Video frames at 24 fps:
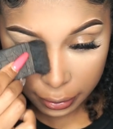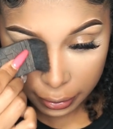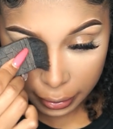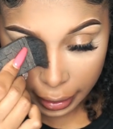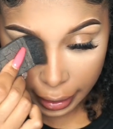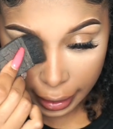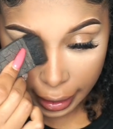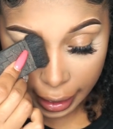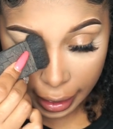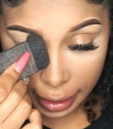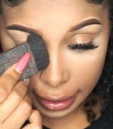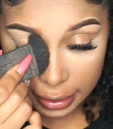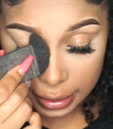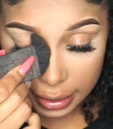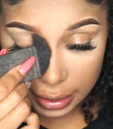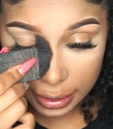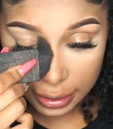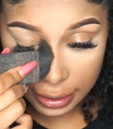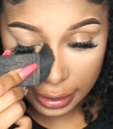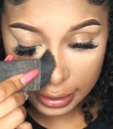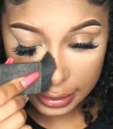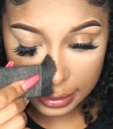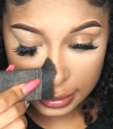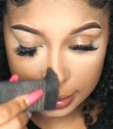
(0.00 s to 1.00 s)
they had us
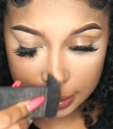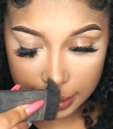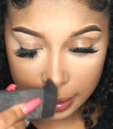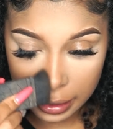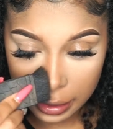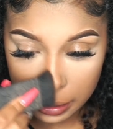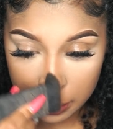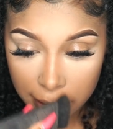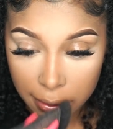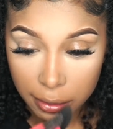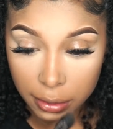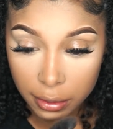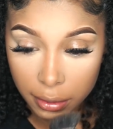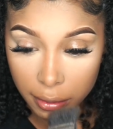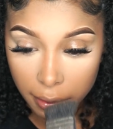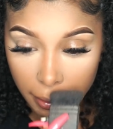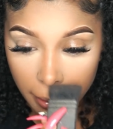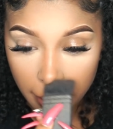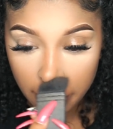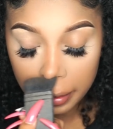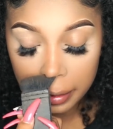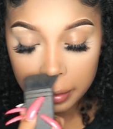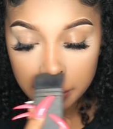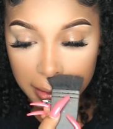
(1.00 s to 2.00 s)
in that cell,
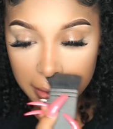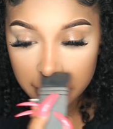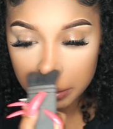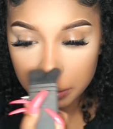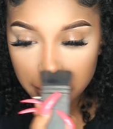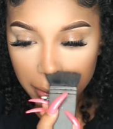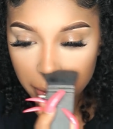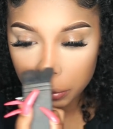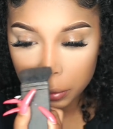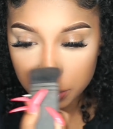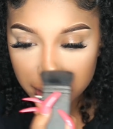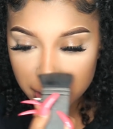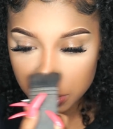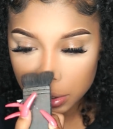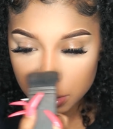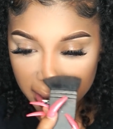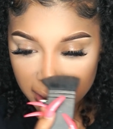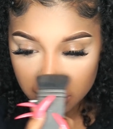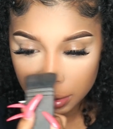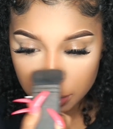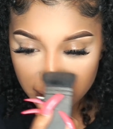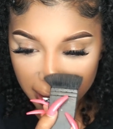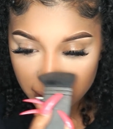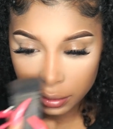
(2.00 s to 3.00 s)
and we're
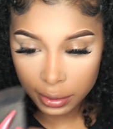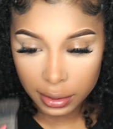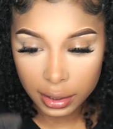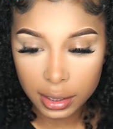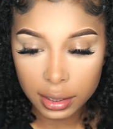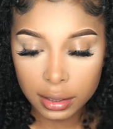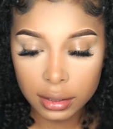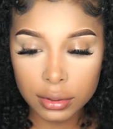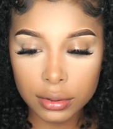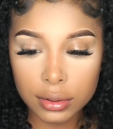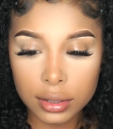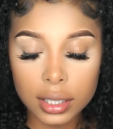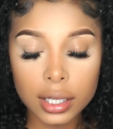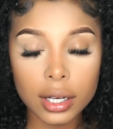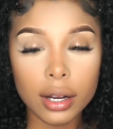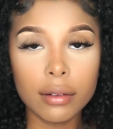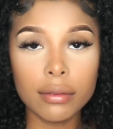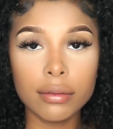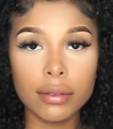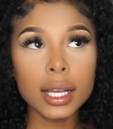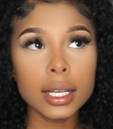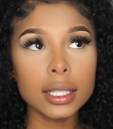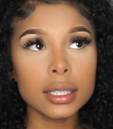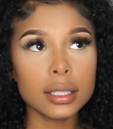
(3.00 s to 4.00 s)
just literally losing
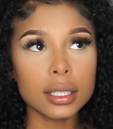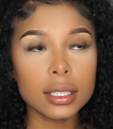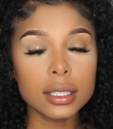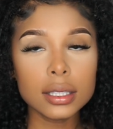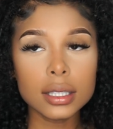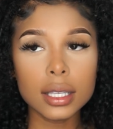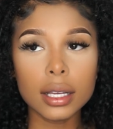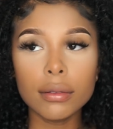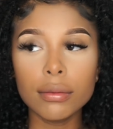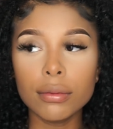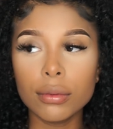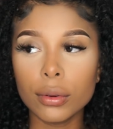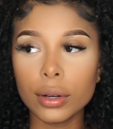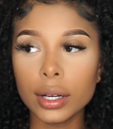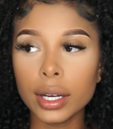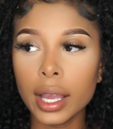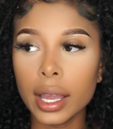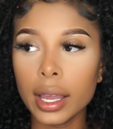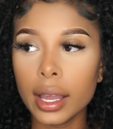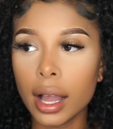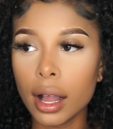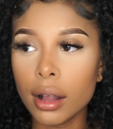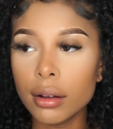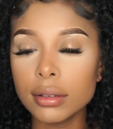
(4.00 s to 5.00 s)
our minds. It's like
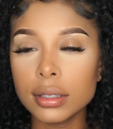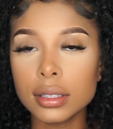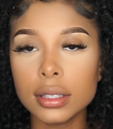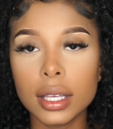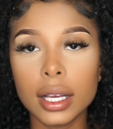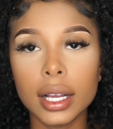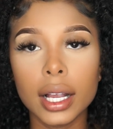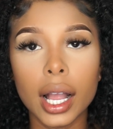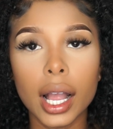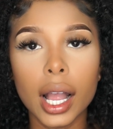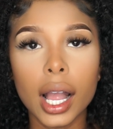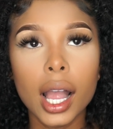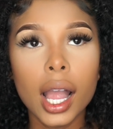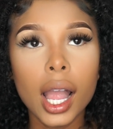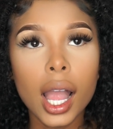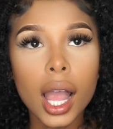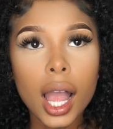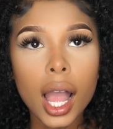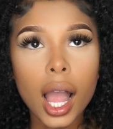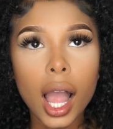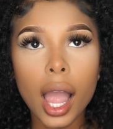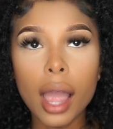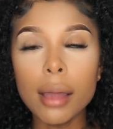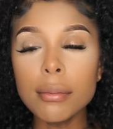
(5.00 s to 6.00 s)
48 hours. Like,
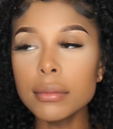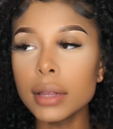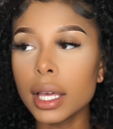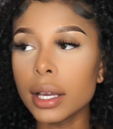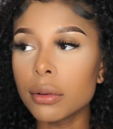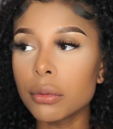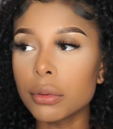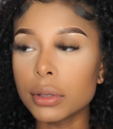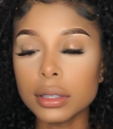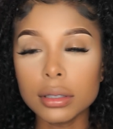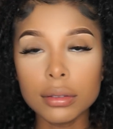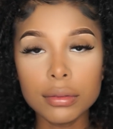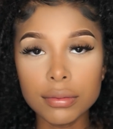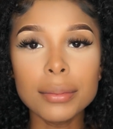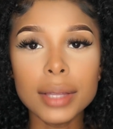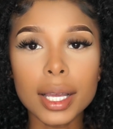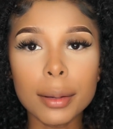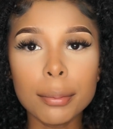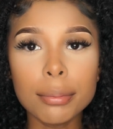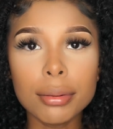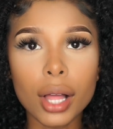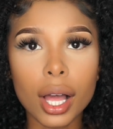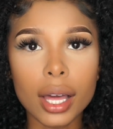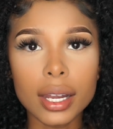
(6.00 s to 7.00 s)
I'm like, what the f? I'm
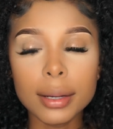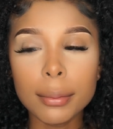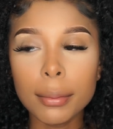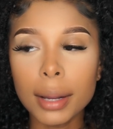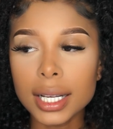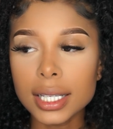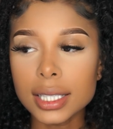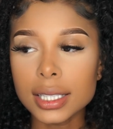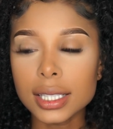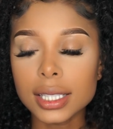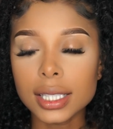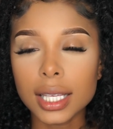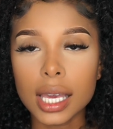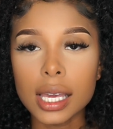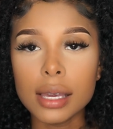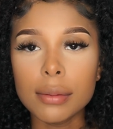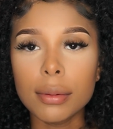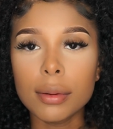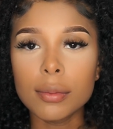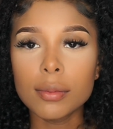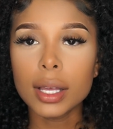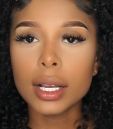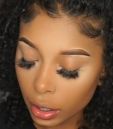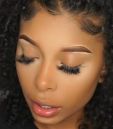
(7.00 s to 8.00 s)
like plotting my
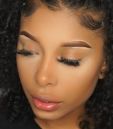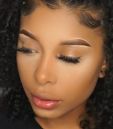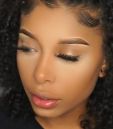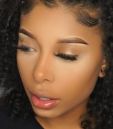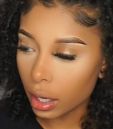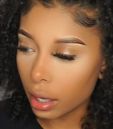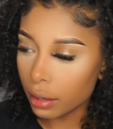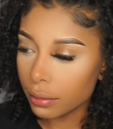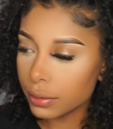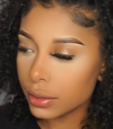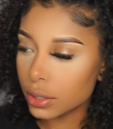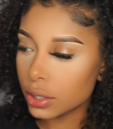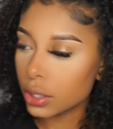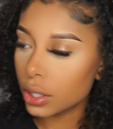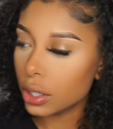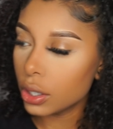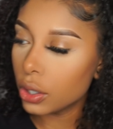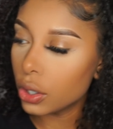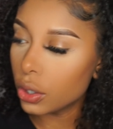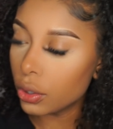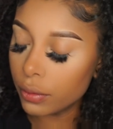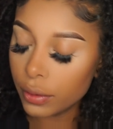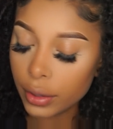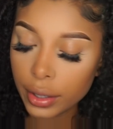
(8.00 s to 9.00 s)
escape. I'm like, call the
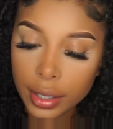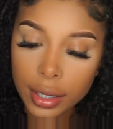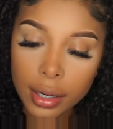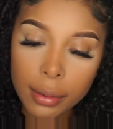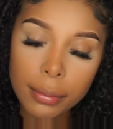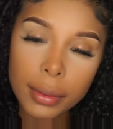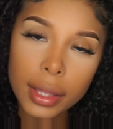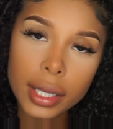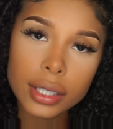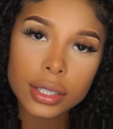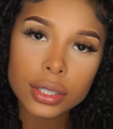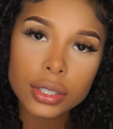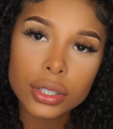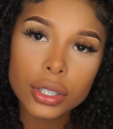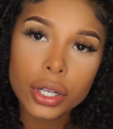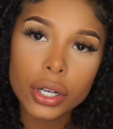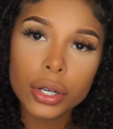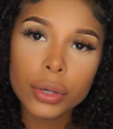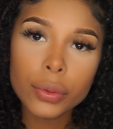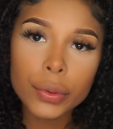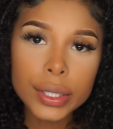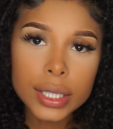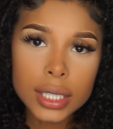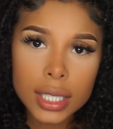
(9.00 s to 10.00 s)
officer over, and I'm like,
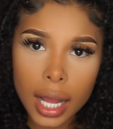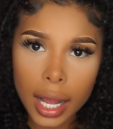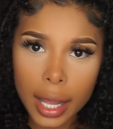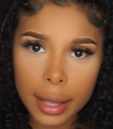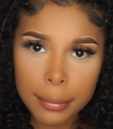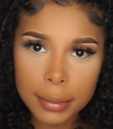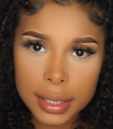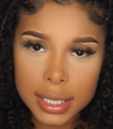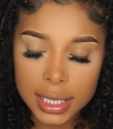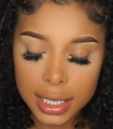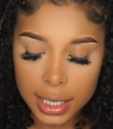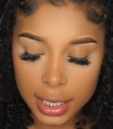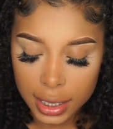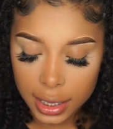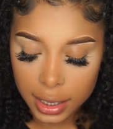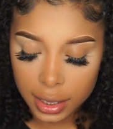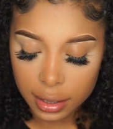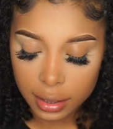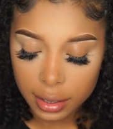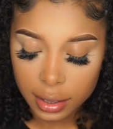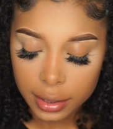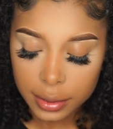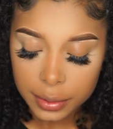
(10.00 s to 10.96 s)
"Sir, what time is it?"